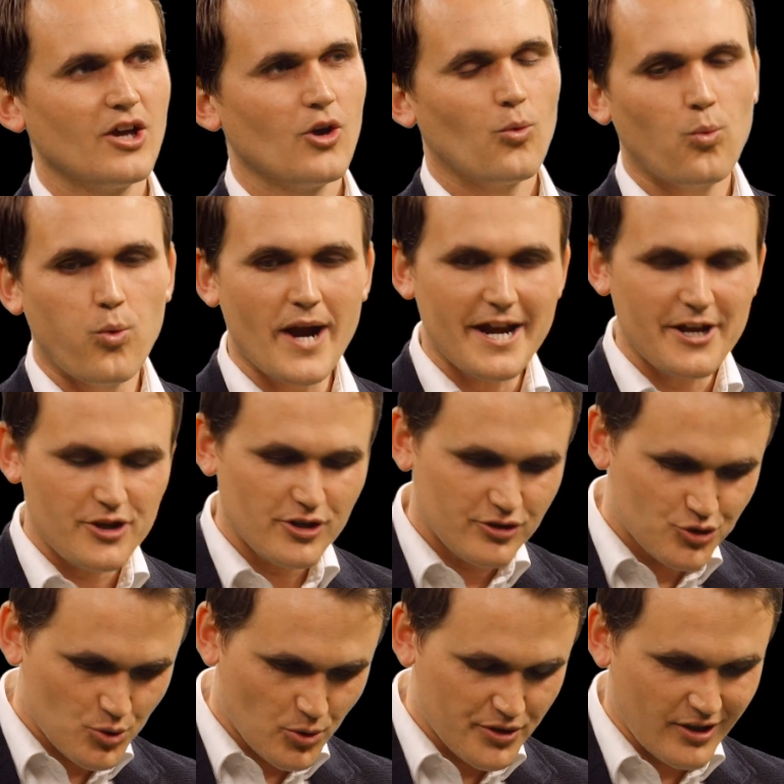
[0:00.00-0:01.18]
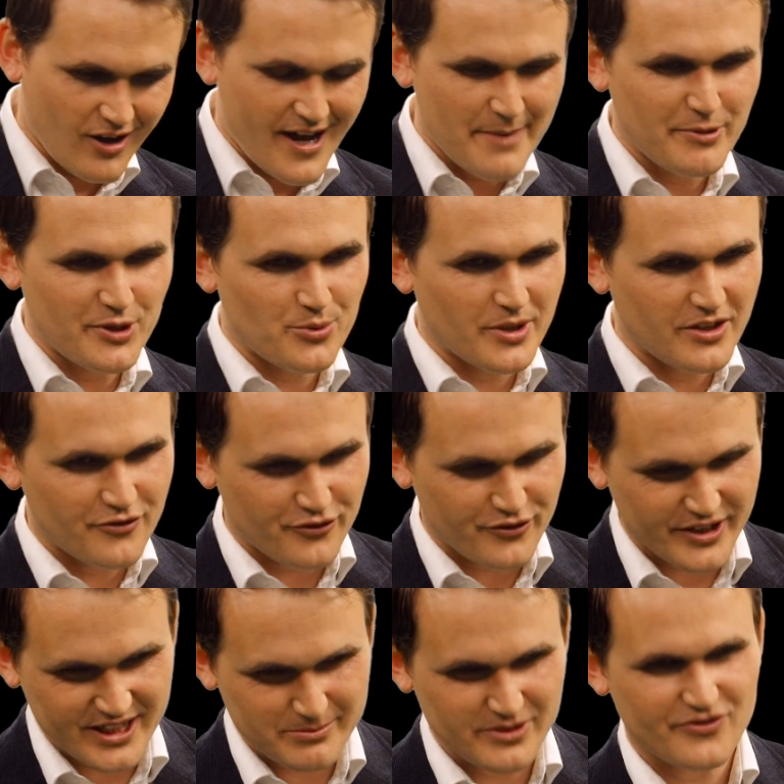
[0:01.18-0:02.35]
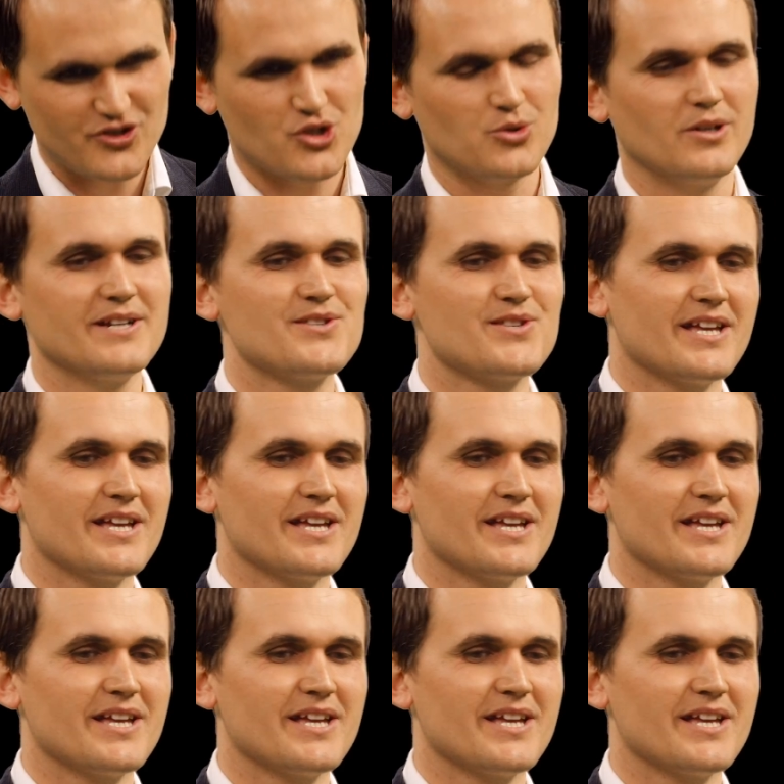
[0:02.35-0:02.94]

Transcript: Where do you draw the line between freedom of choice